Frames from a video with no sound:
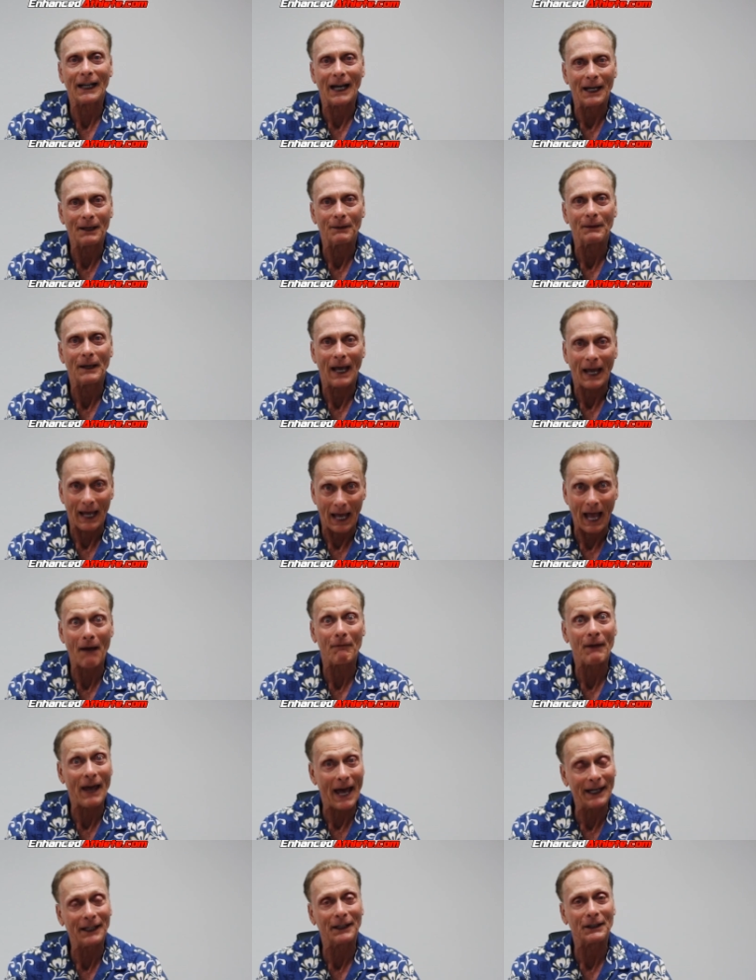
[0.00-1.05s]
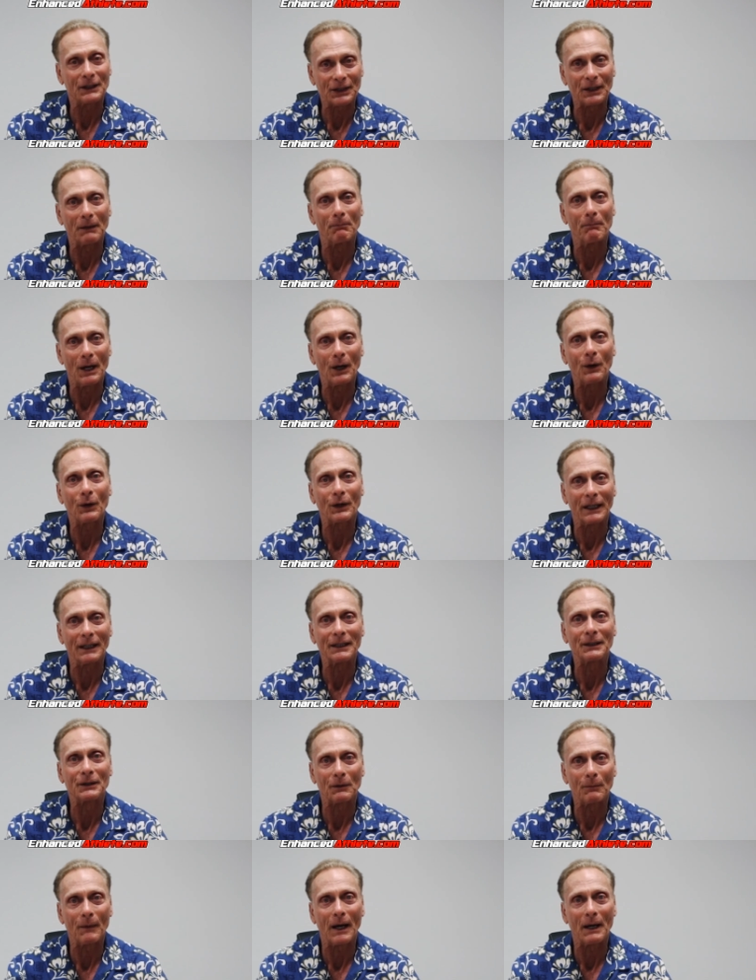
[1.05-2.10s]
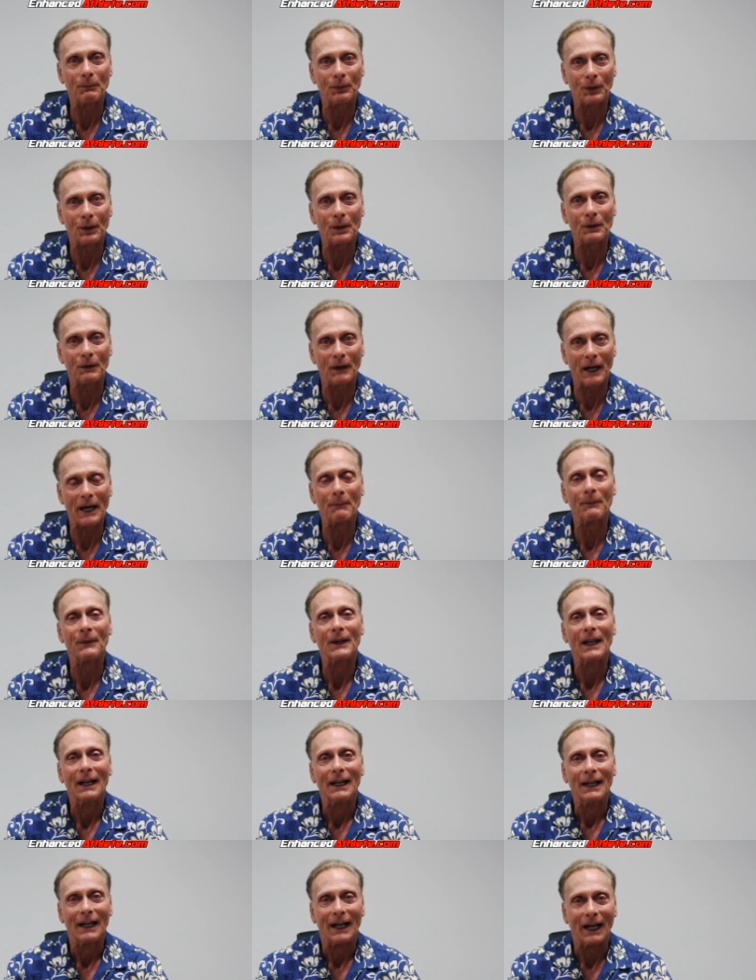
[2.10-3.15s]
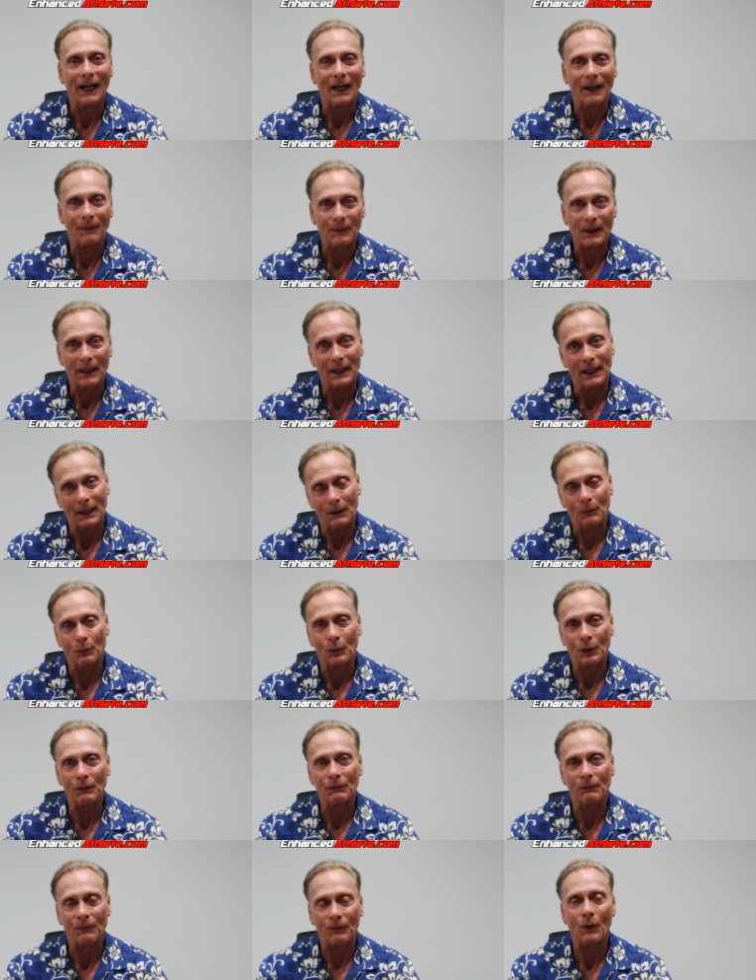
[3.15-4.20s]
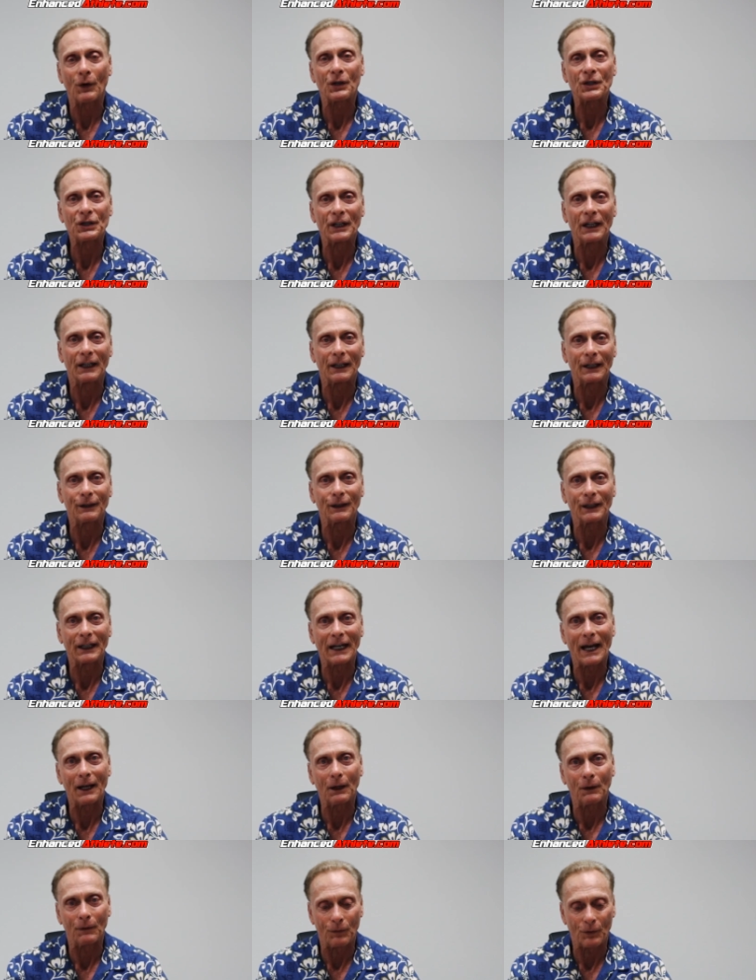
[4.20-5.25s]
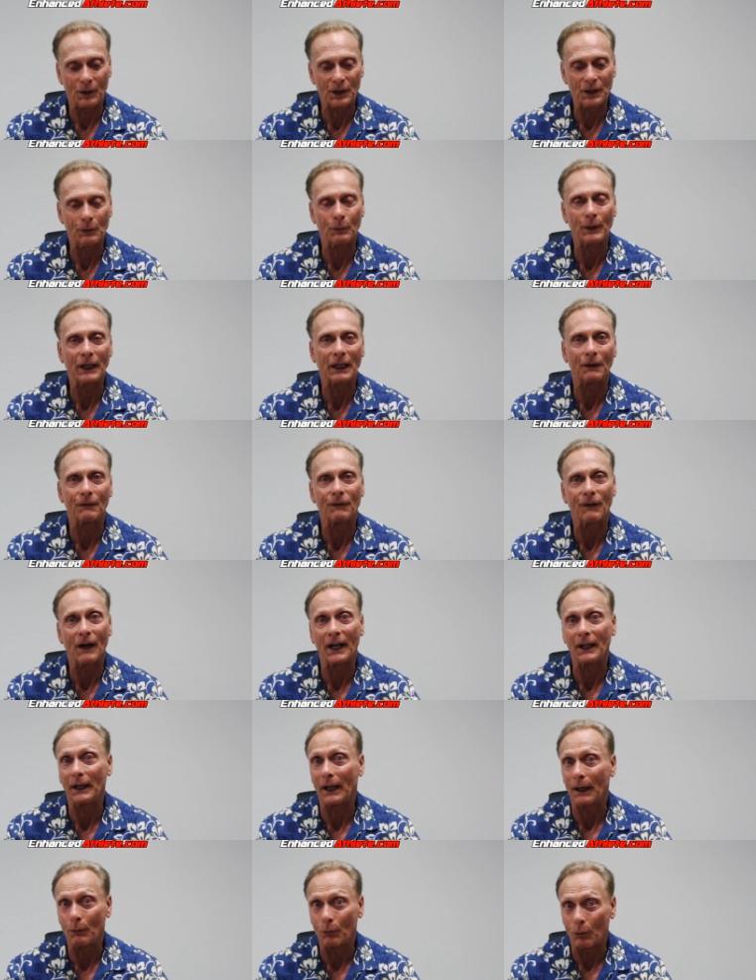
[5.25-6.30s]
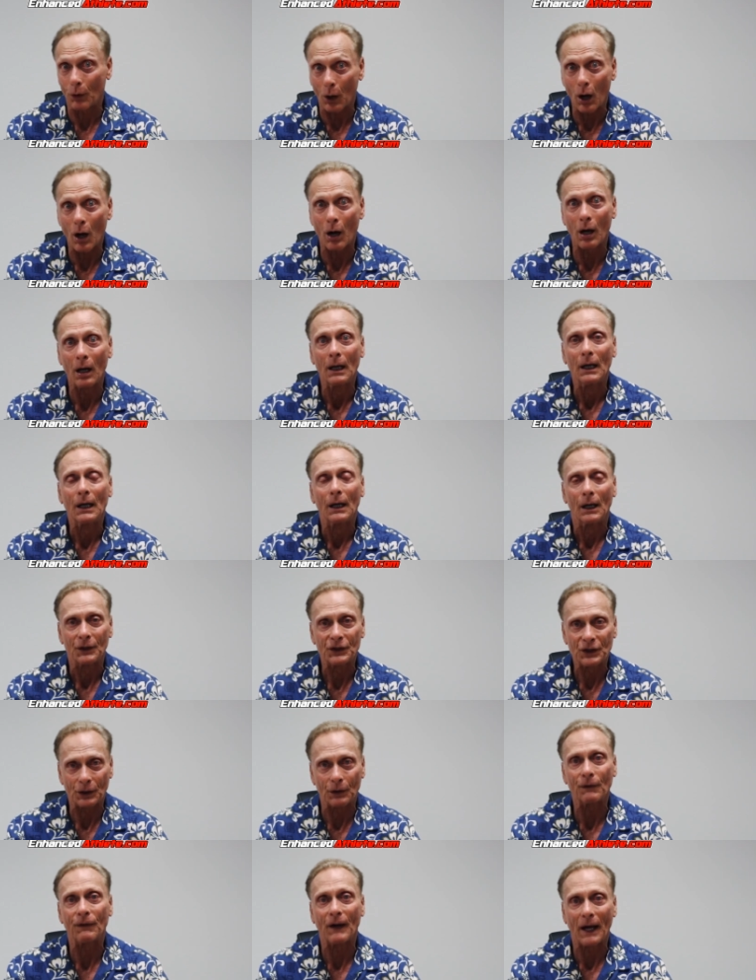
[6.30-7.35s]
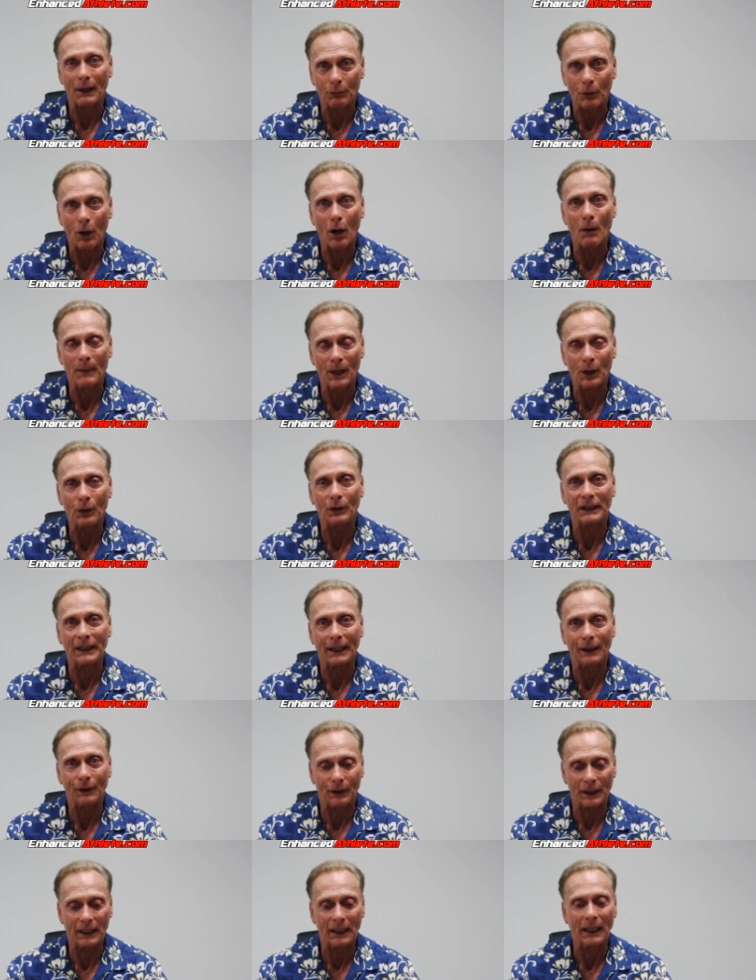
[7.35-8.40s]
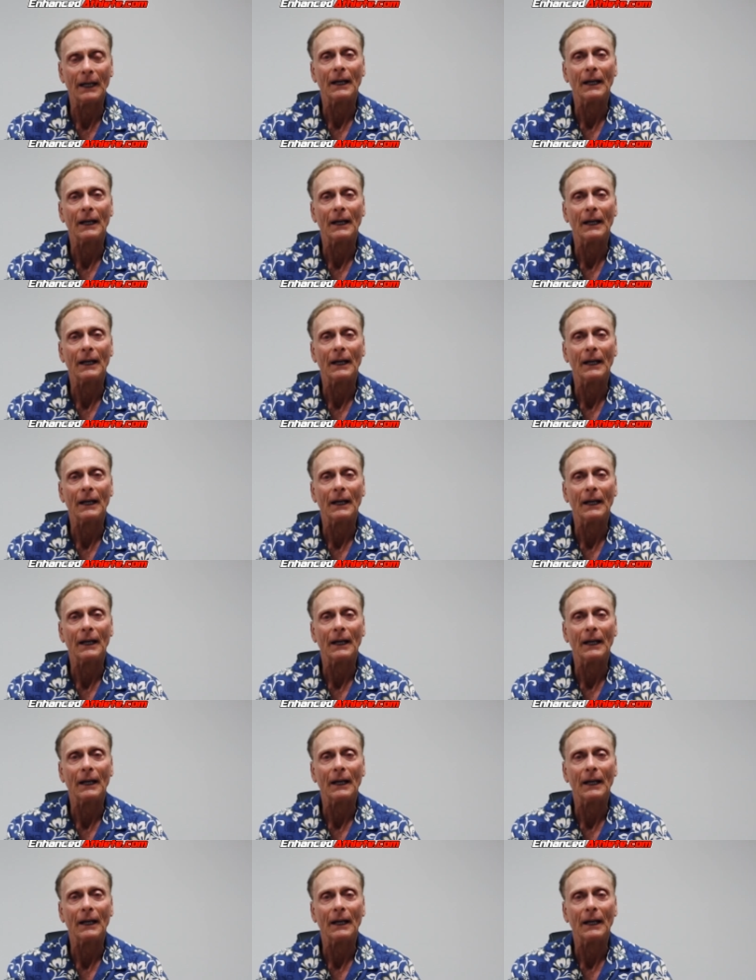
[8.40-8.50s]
I have added some milk into my program. We're fortunate here in California, we can find a raw certified raw milk dairy.